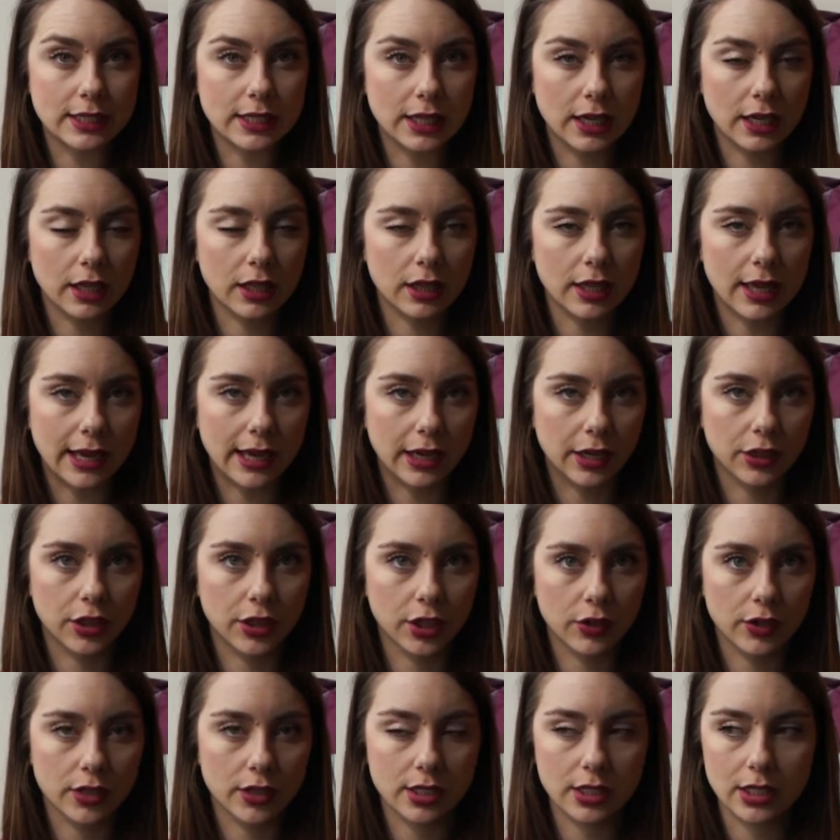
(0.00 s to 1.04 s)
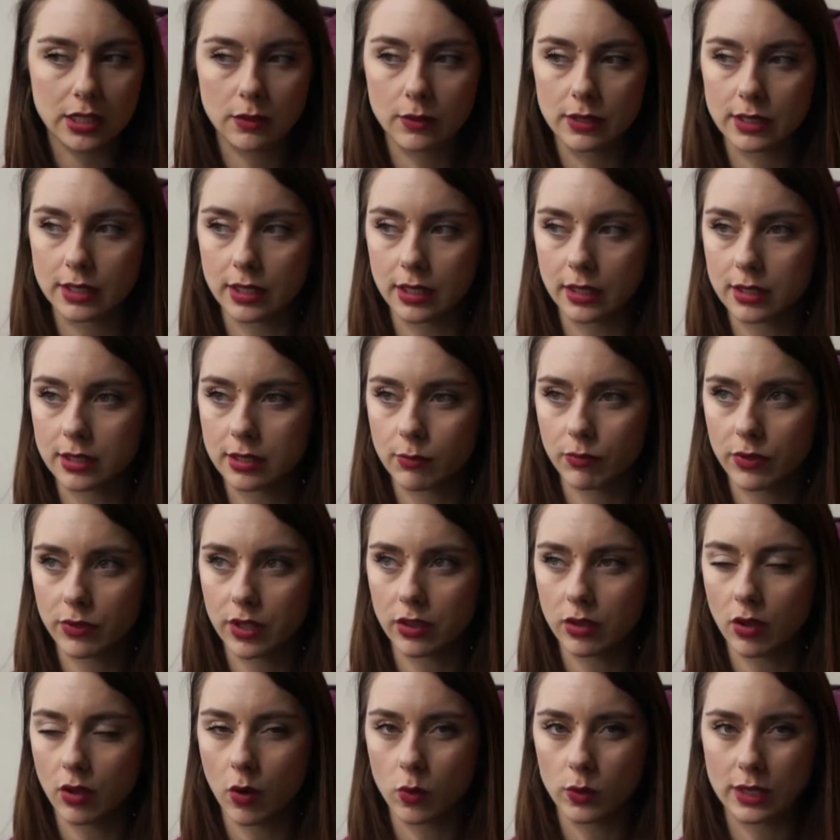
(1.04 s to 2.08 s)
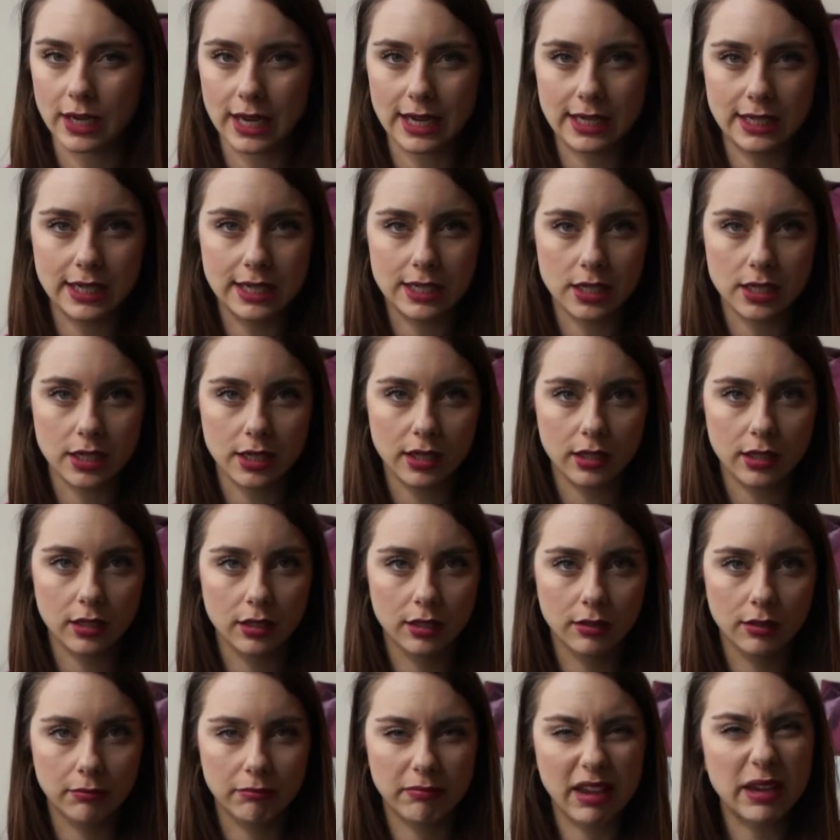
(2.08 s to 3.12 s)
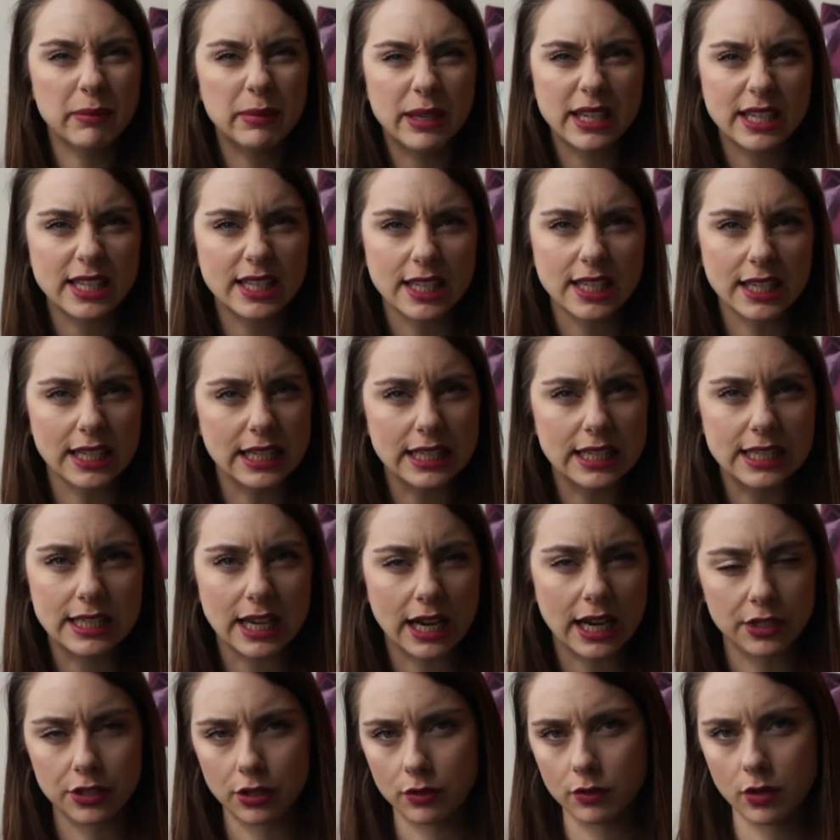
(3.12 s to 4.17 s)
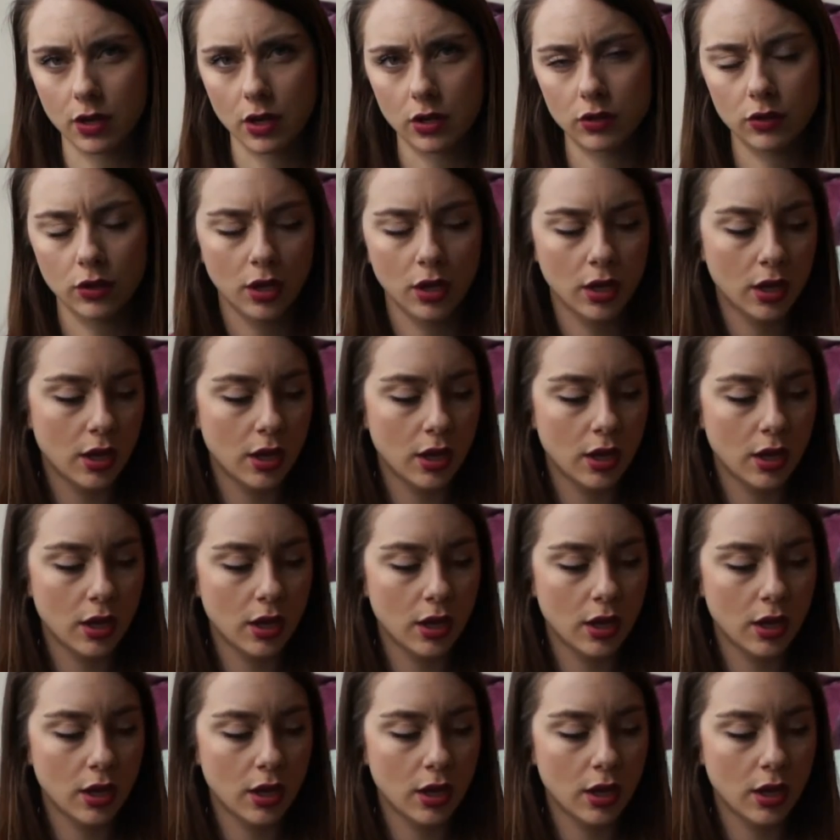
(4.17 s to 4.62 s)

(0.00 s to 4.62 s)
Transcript: think that Agatha Christie was like something that old ladies like. Maybe it still is, I don't know.